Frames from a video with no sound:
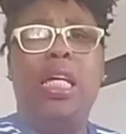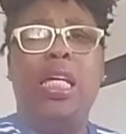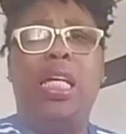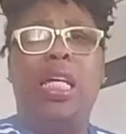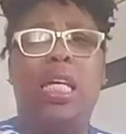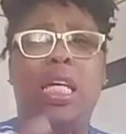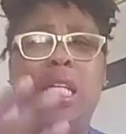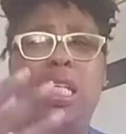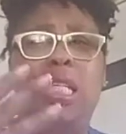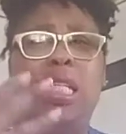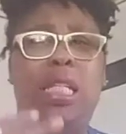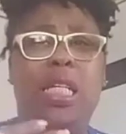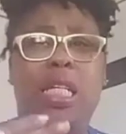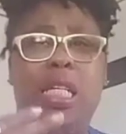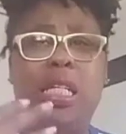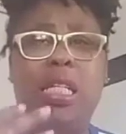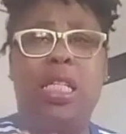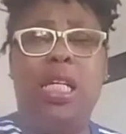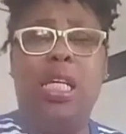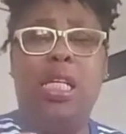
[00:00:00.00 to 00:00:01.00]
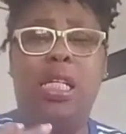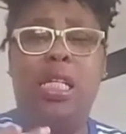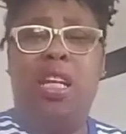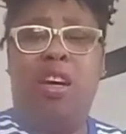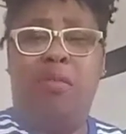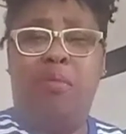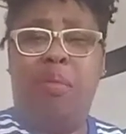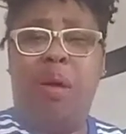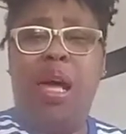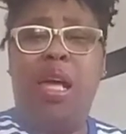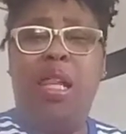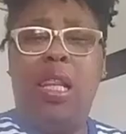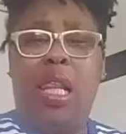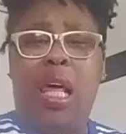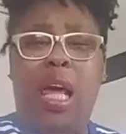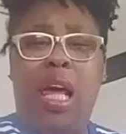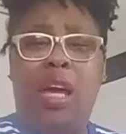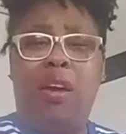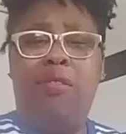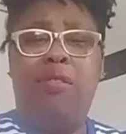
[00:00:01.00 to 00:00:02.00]
in this season of my
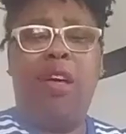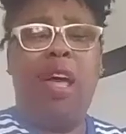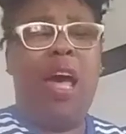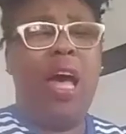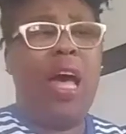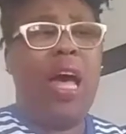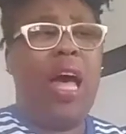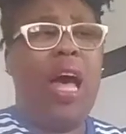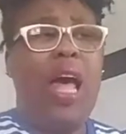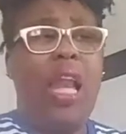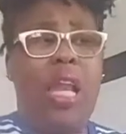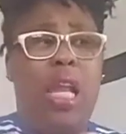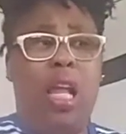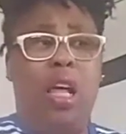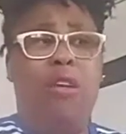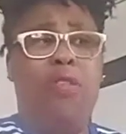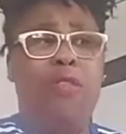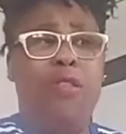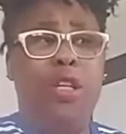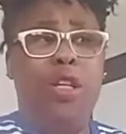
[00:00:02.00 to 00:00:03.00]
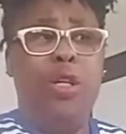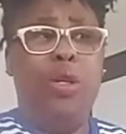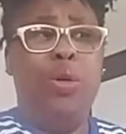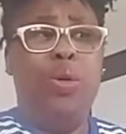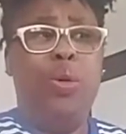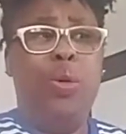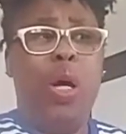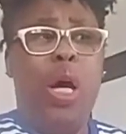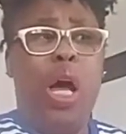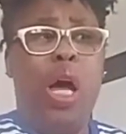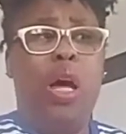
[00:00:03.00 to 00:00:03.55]
life, I love you,